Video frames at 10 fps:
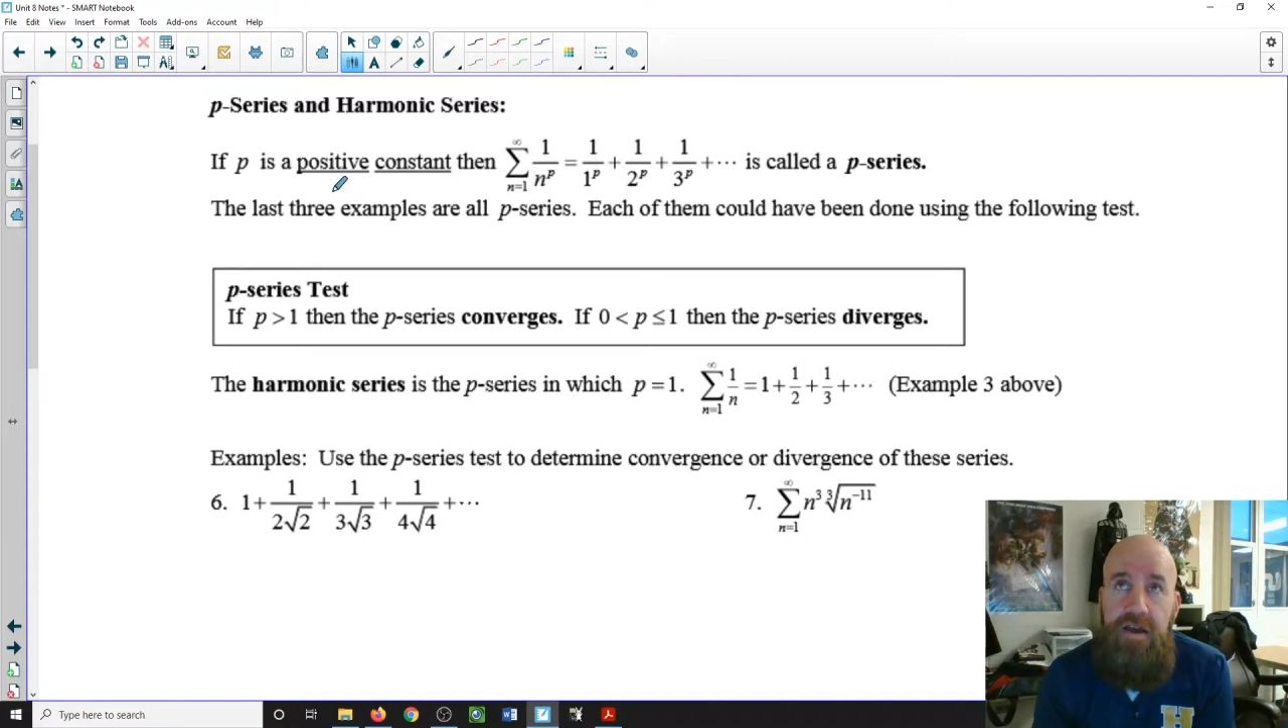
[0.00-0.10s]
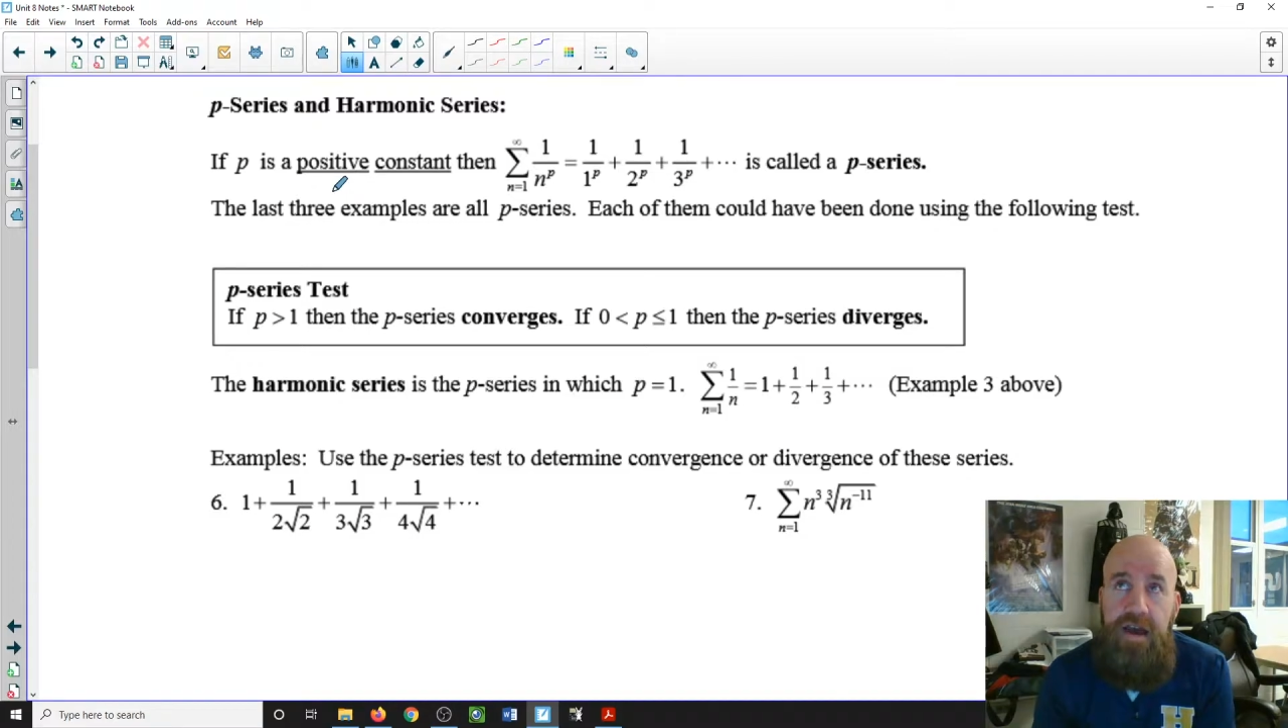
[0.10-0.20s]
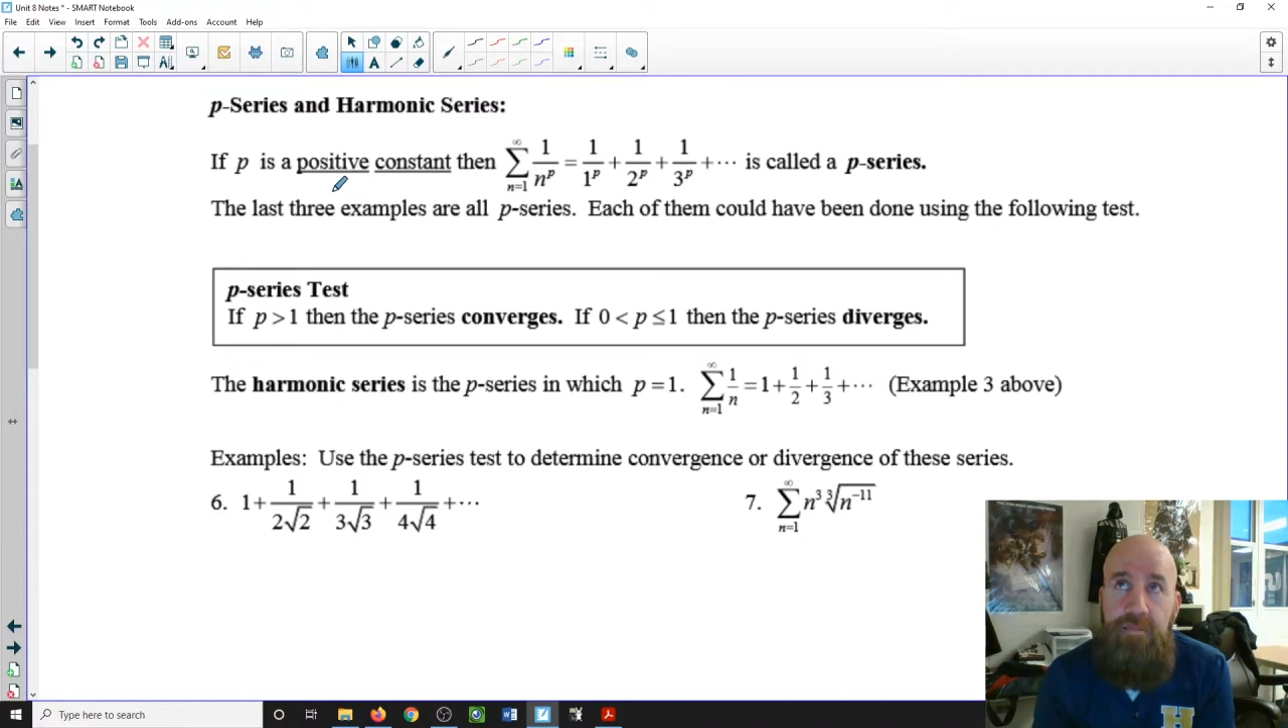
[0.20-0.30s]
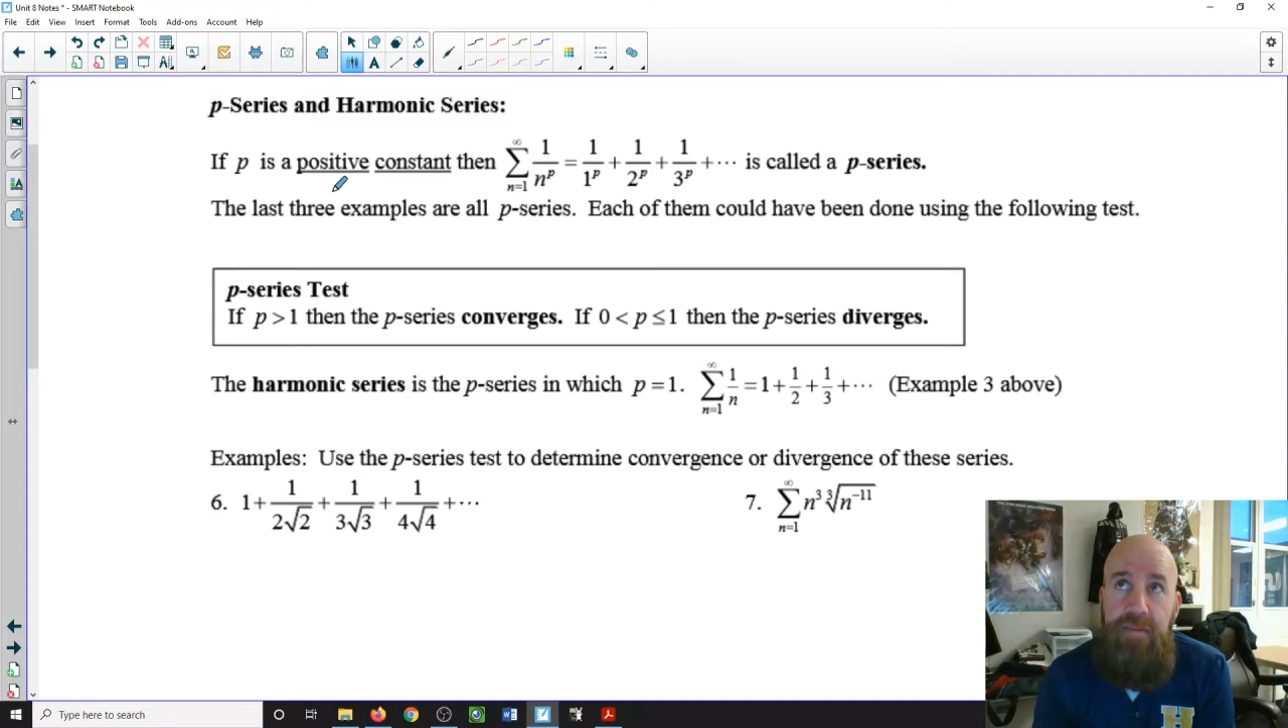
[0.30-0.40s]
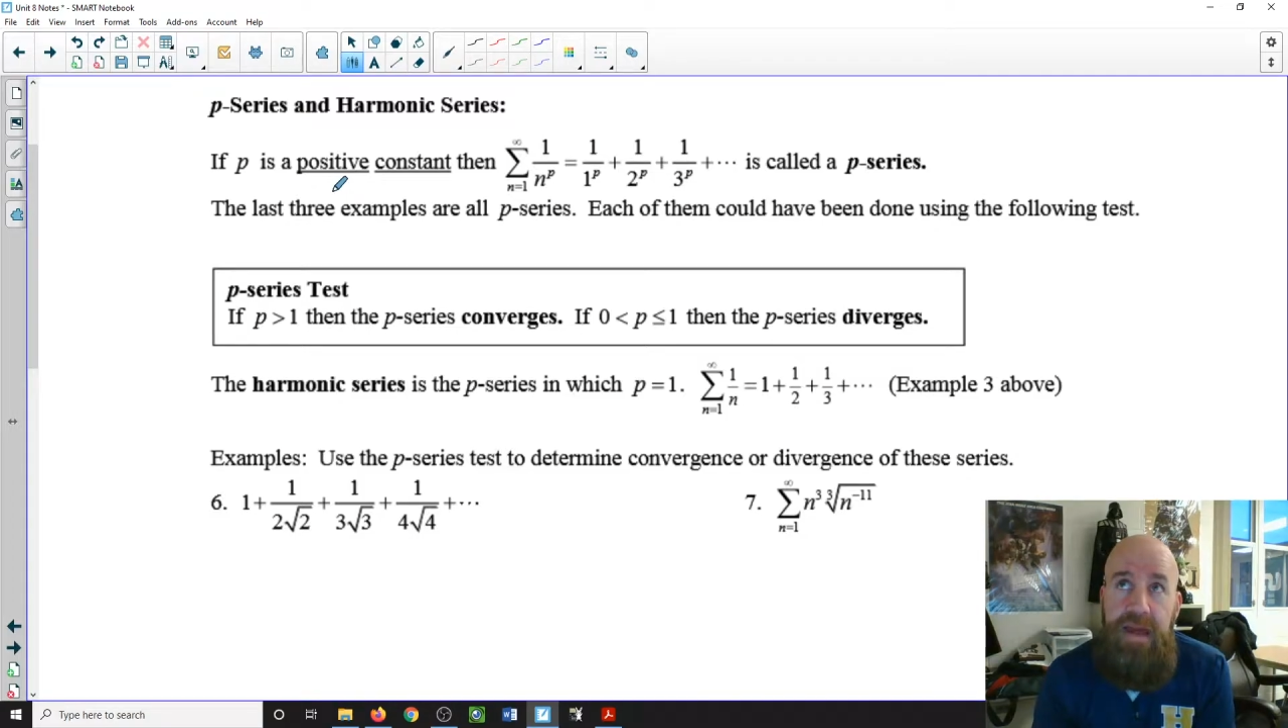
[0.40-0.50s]

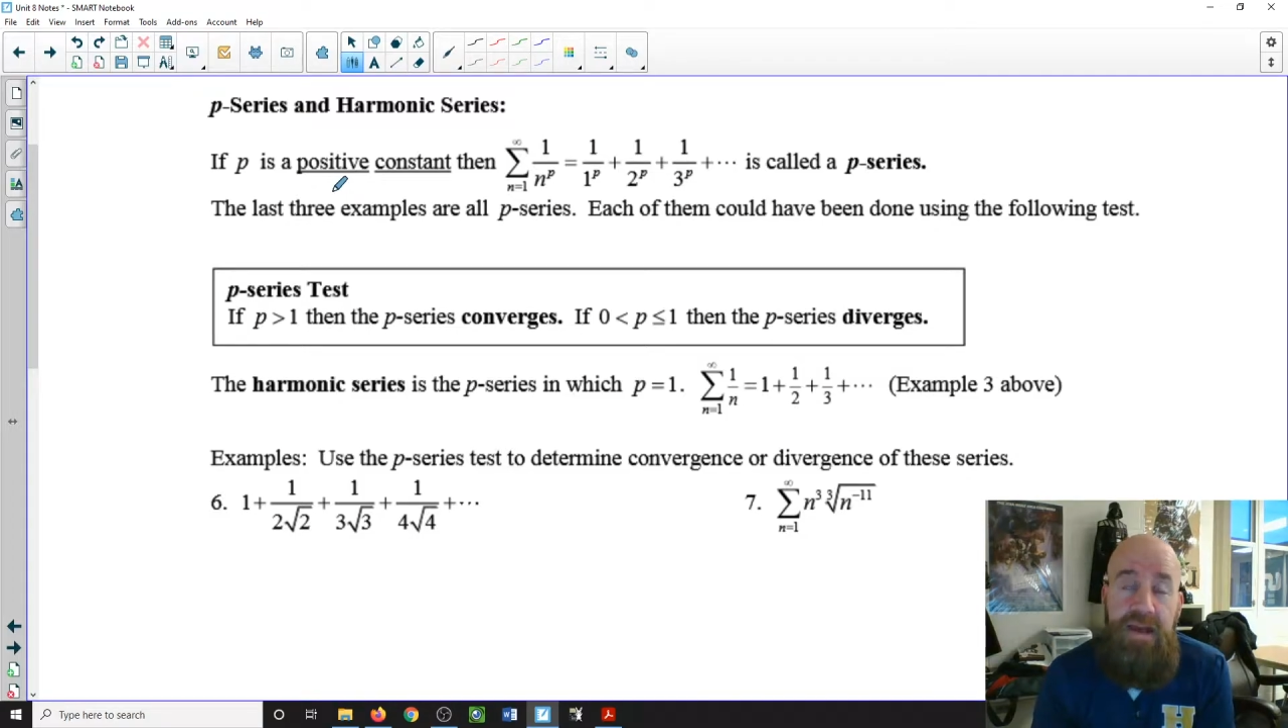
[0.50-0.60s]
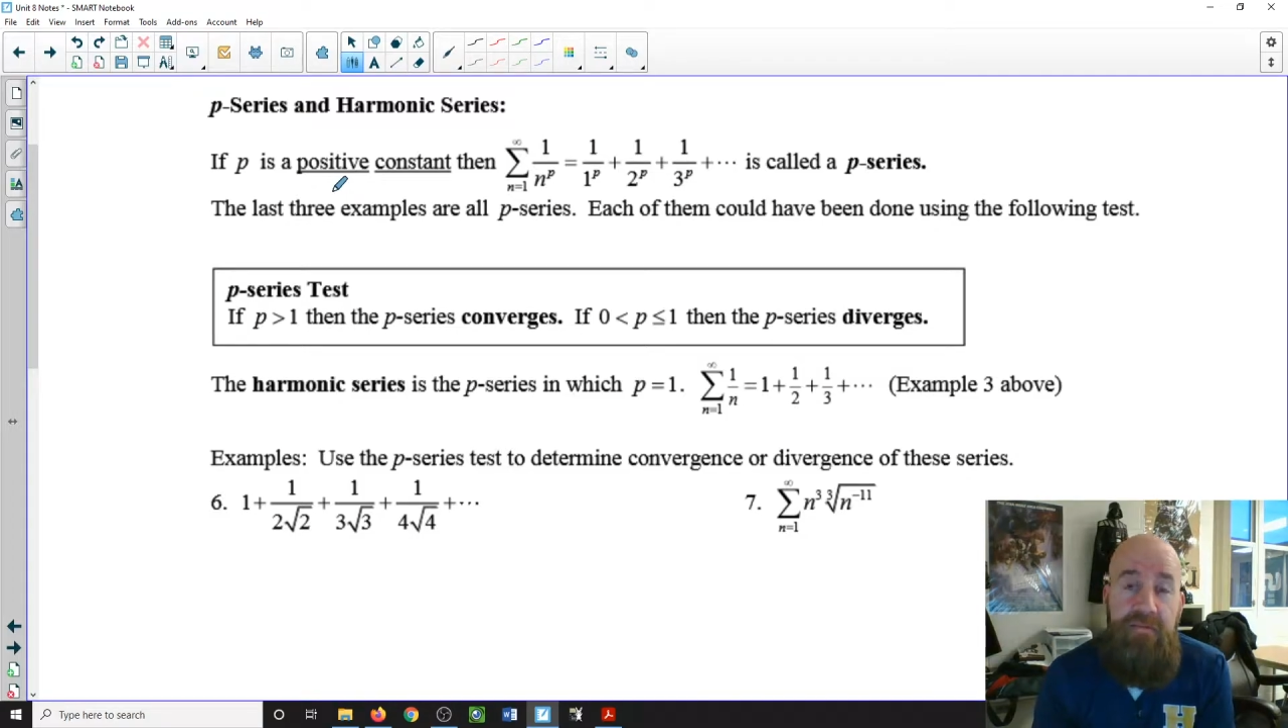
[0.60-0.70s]
kind of pick